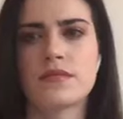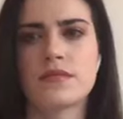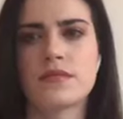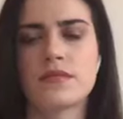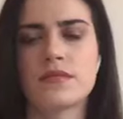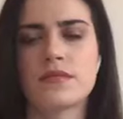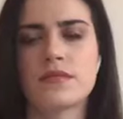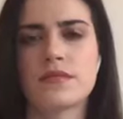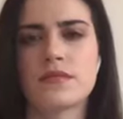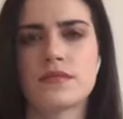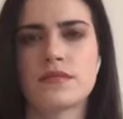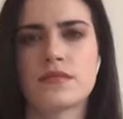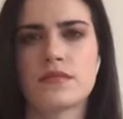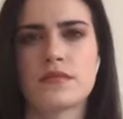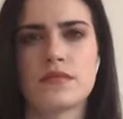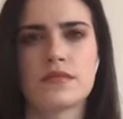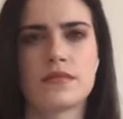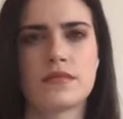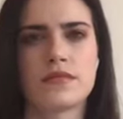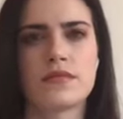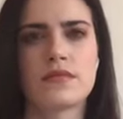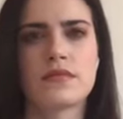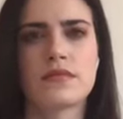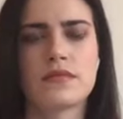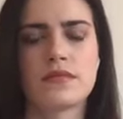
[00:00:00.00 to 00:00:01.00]

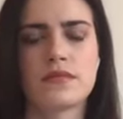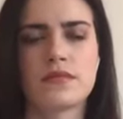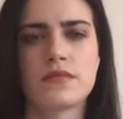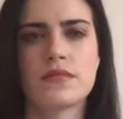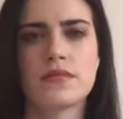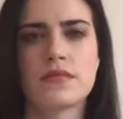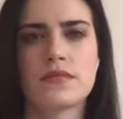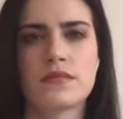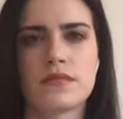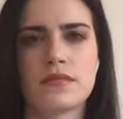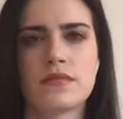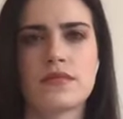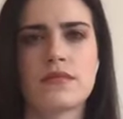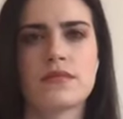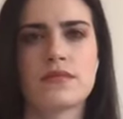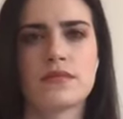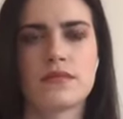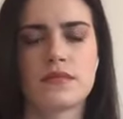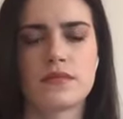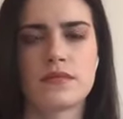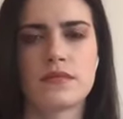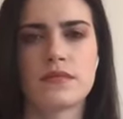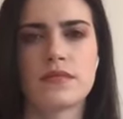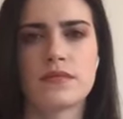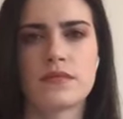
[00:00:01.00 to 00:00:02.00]

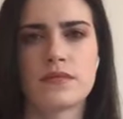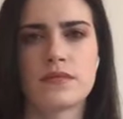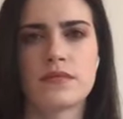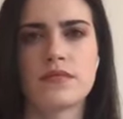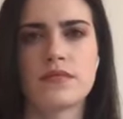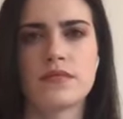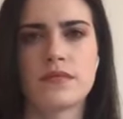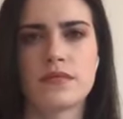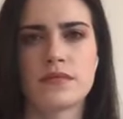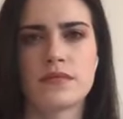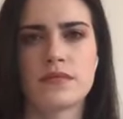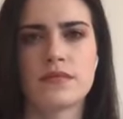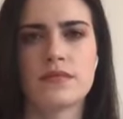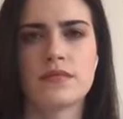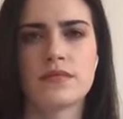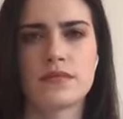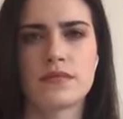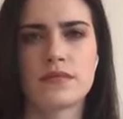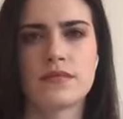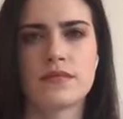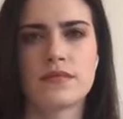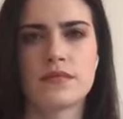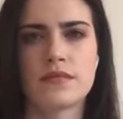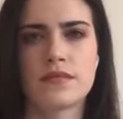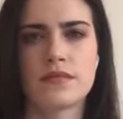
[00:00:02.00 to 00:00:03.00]

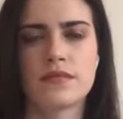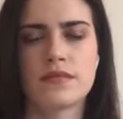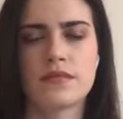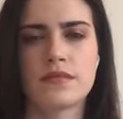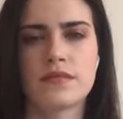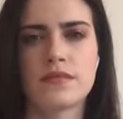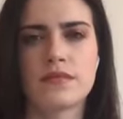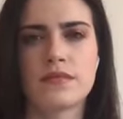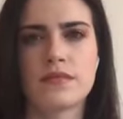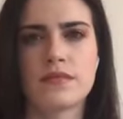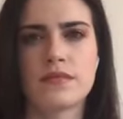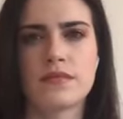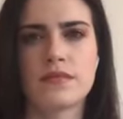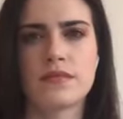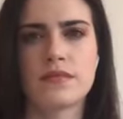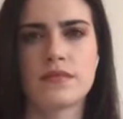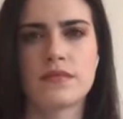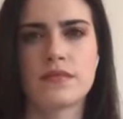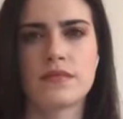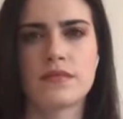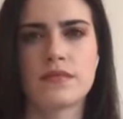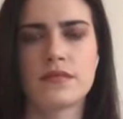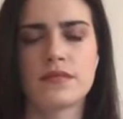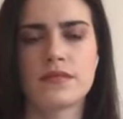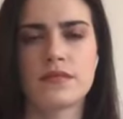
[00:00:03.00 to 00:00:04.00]

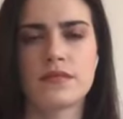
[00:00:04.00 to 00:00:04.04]
(not speaking)